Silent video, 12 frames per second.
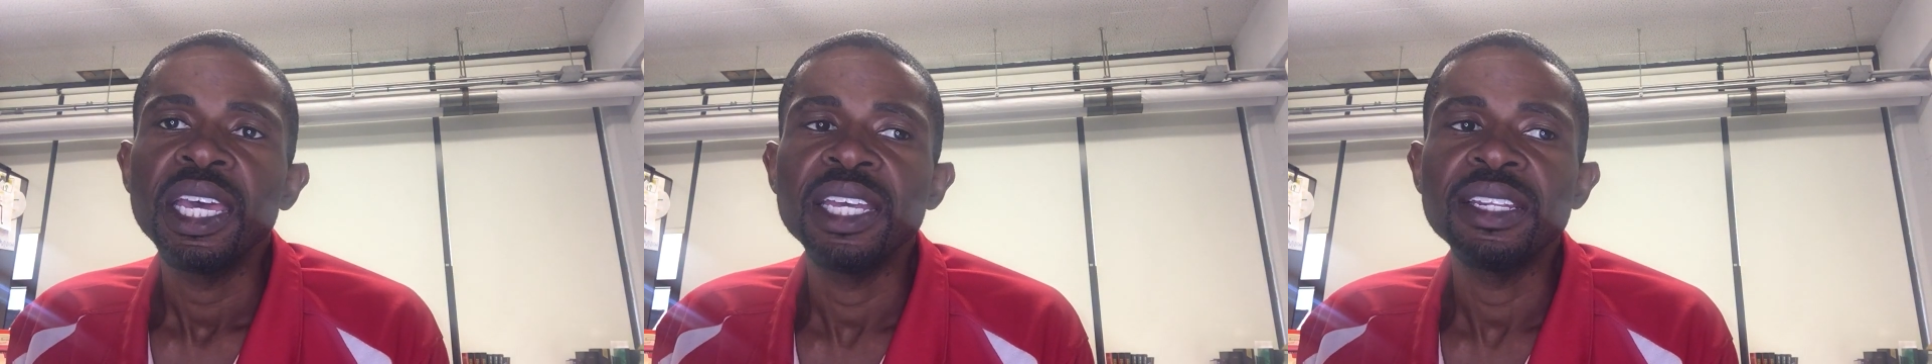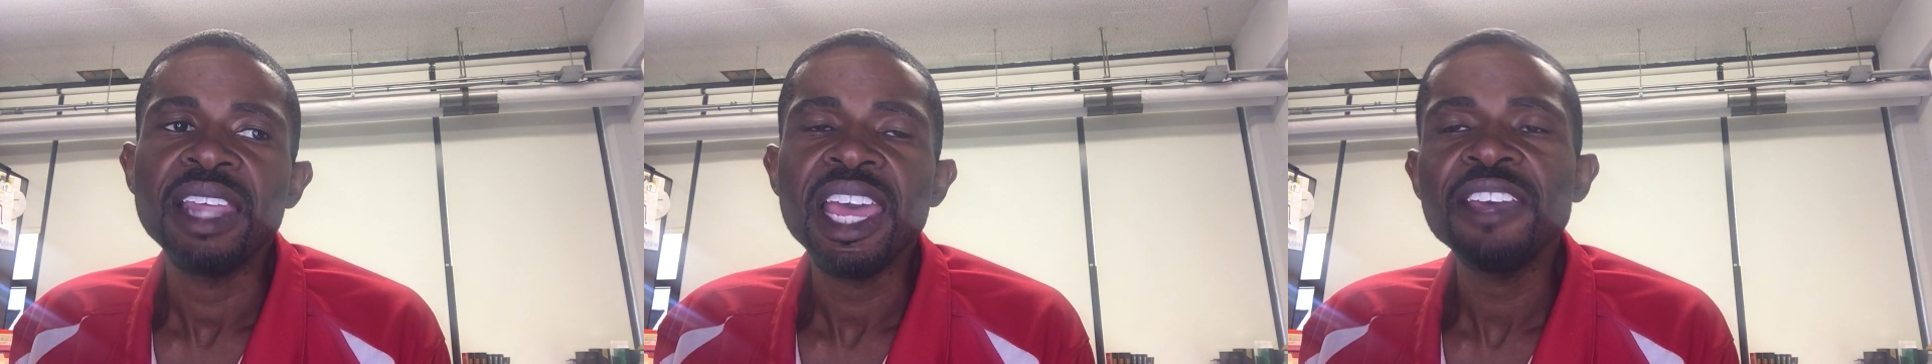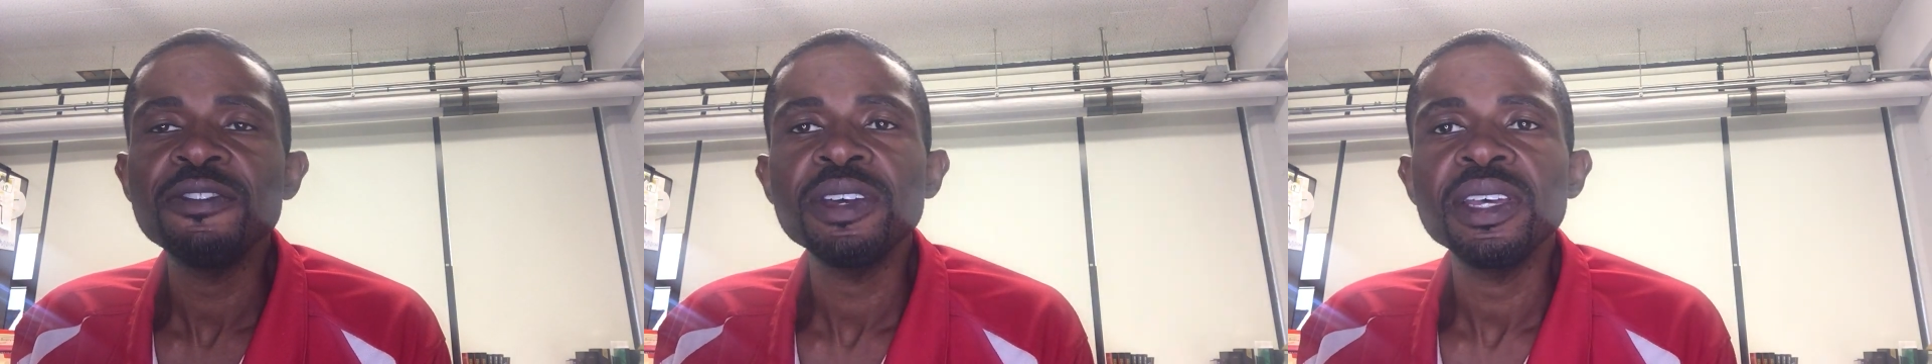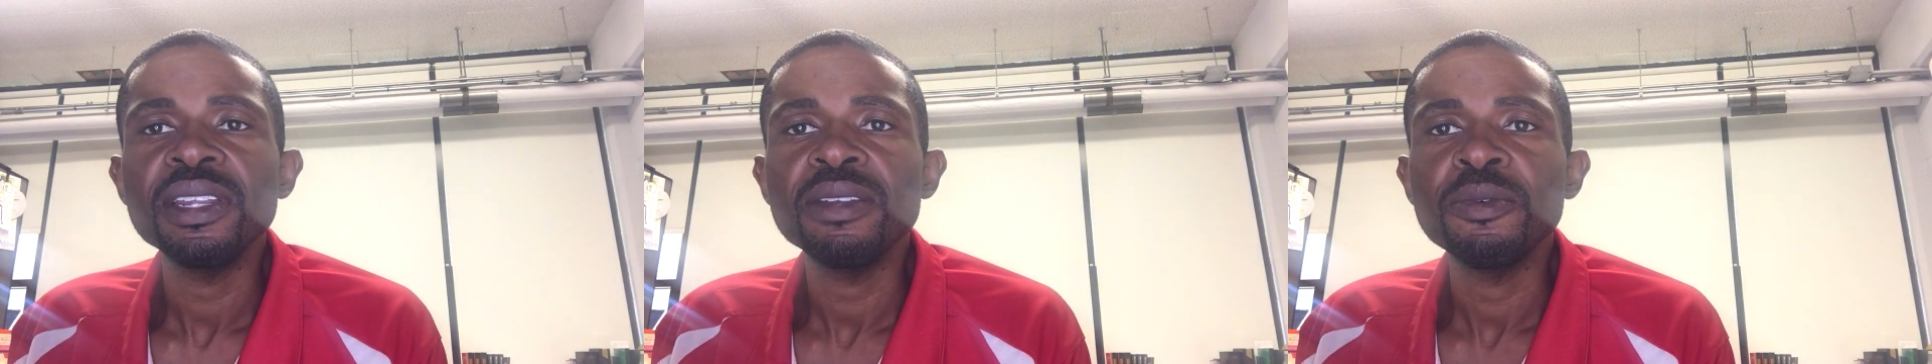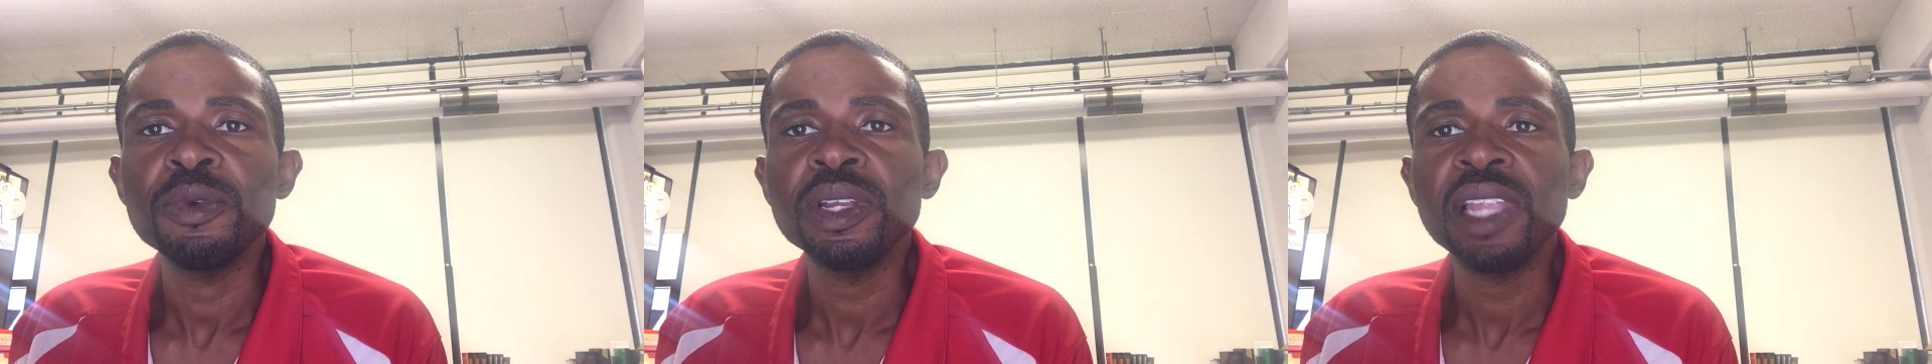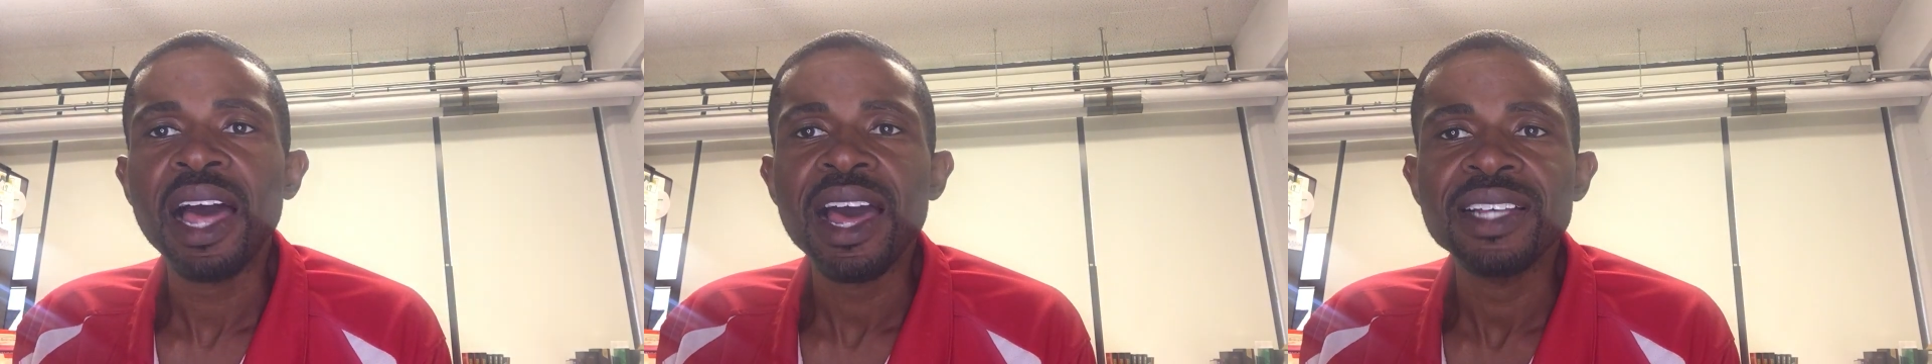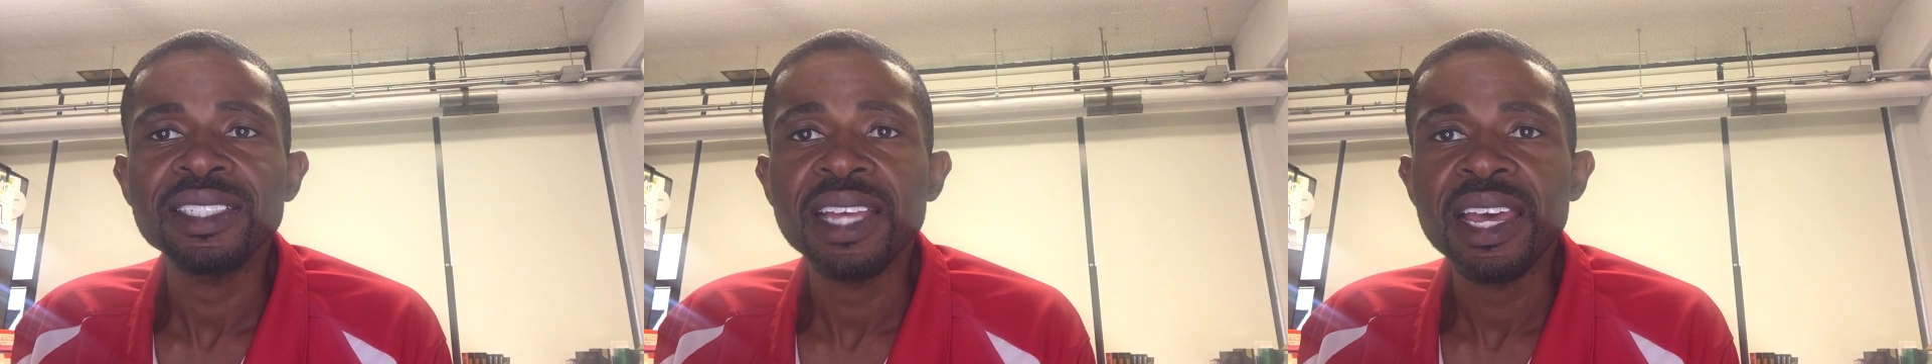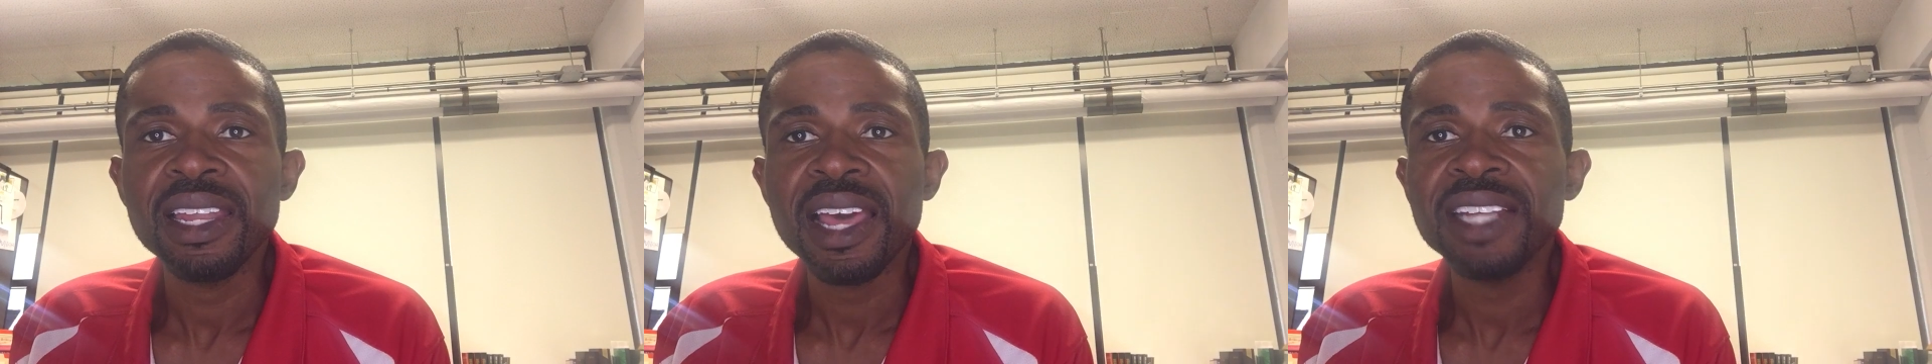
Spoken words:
And David realized that